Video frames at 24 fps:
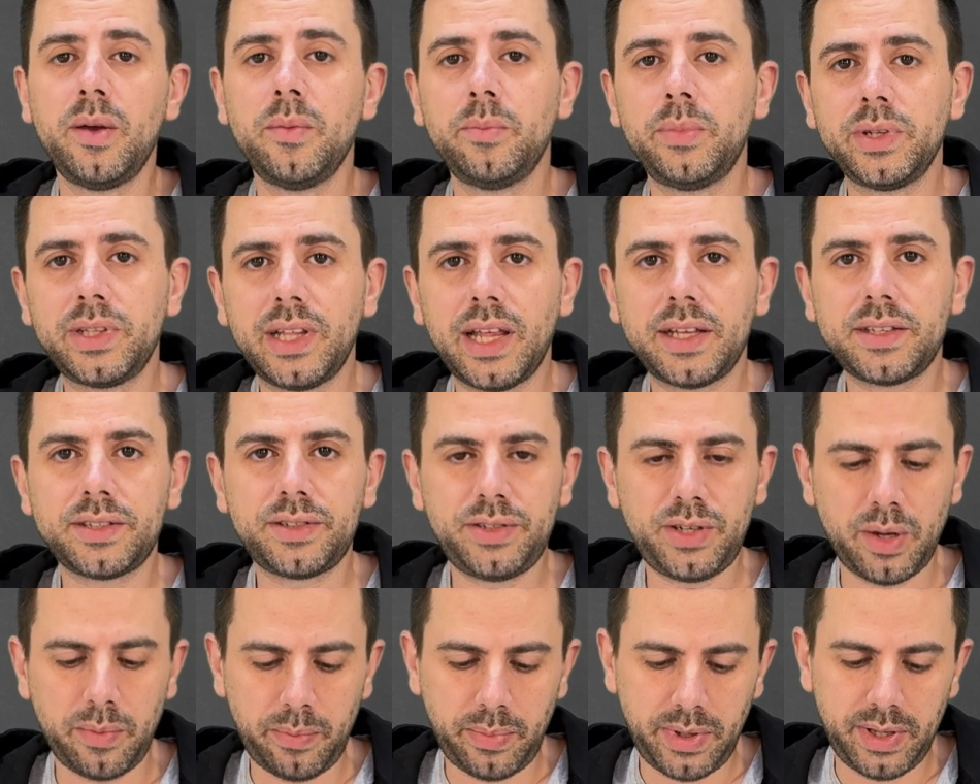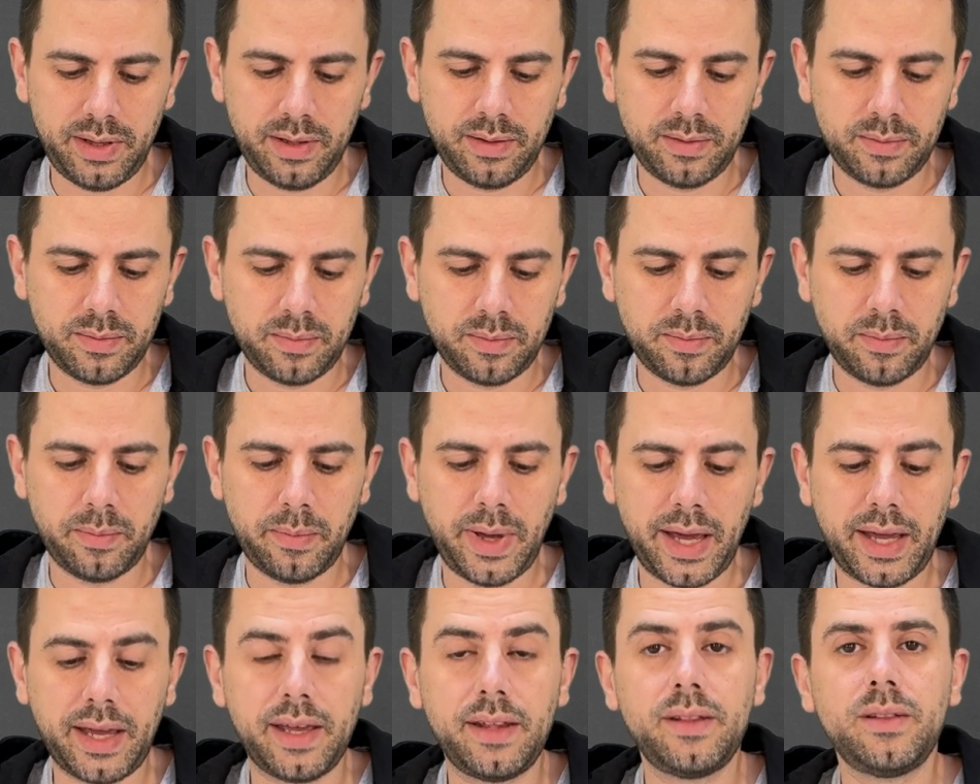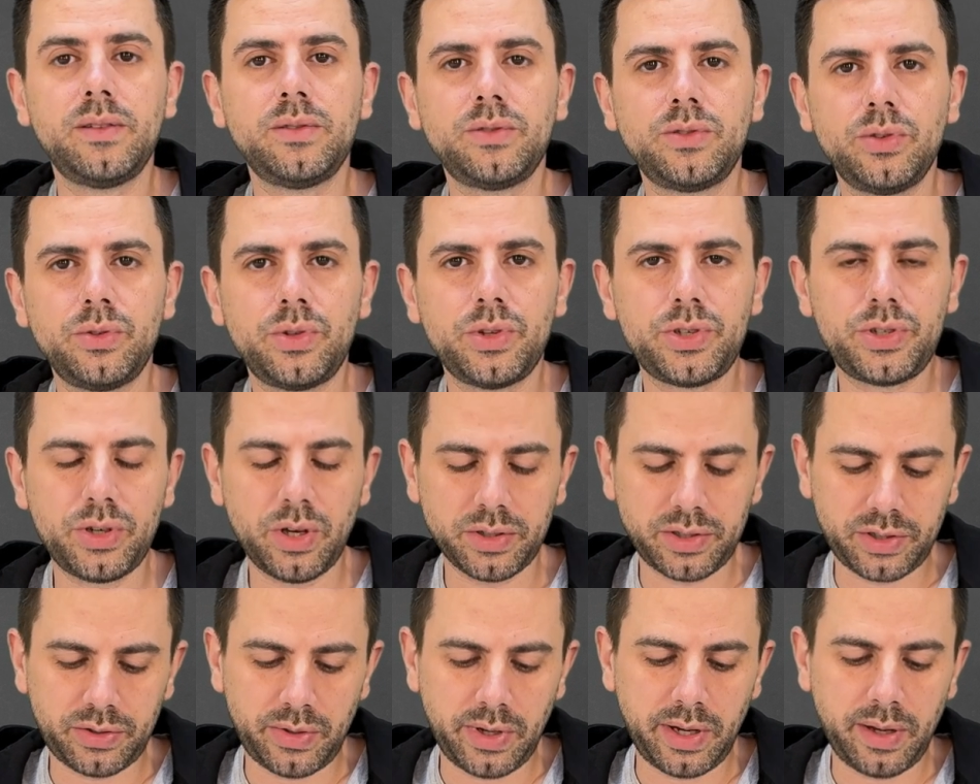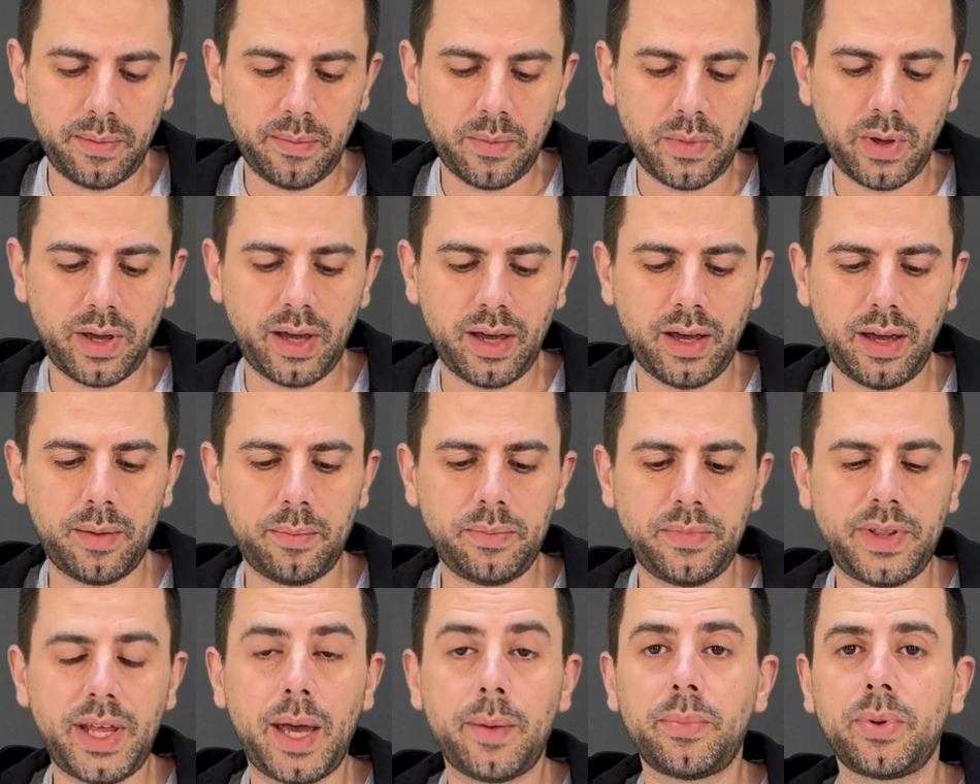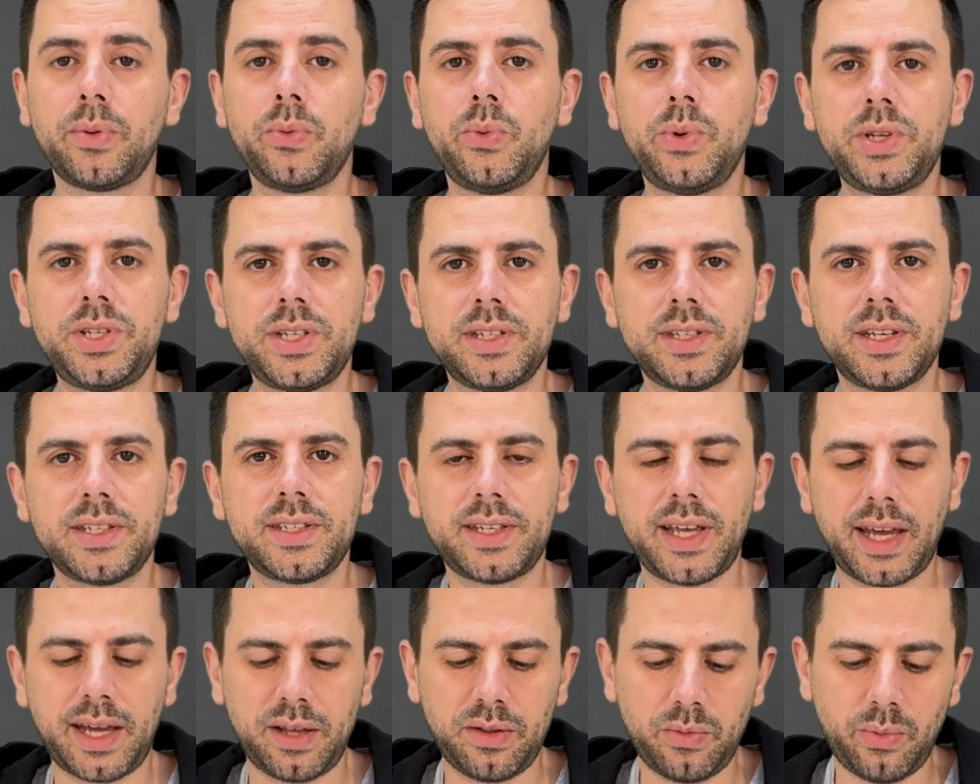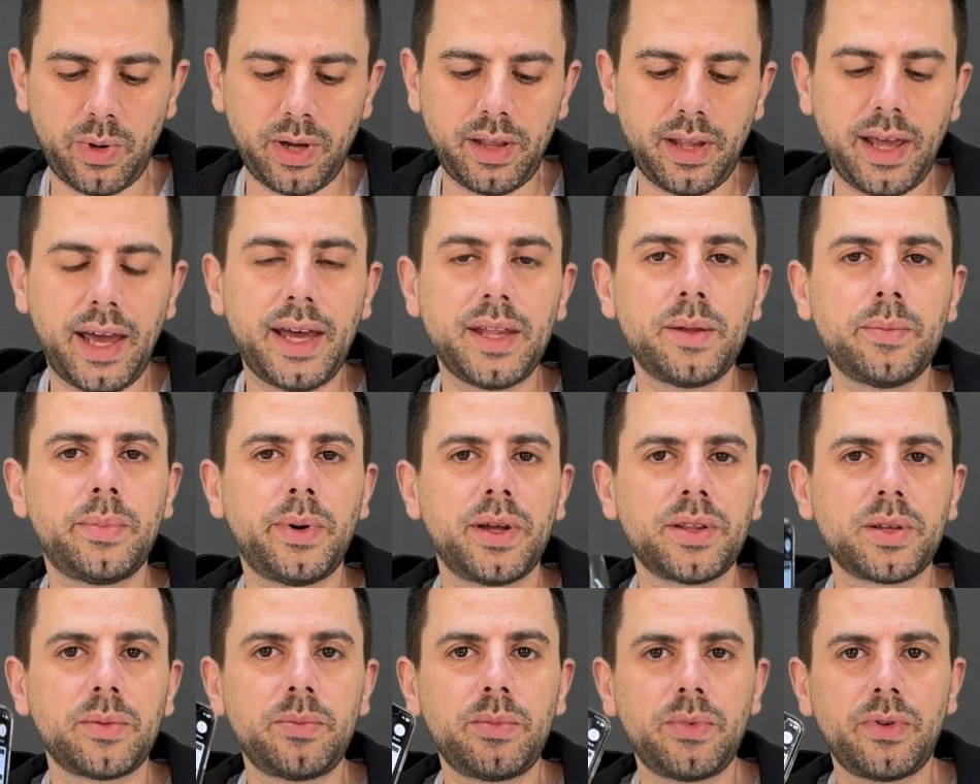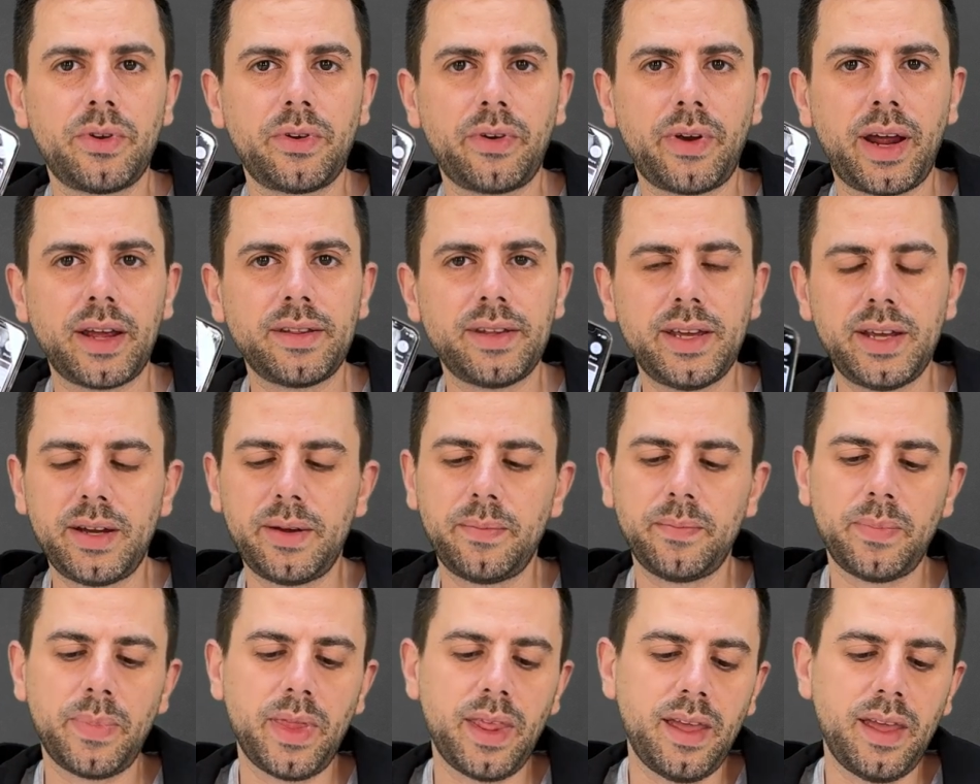but let's jump in back into the shot string uh, tab, which is the second one at the bottom right here.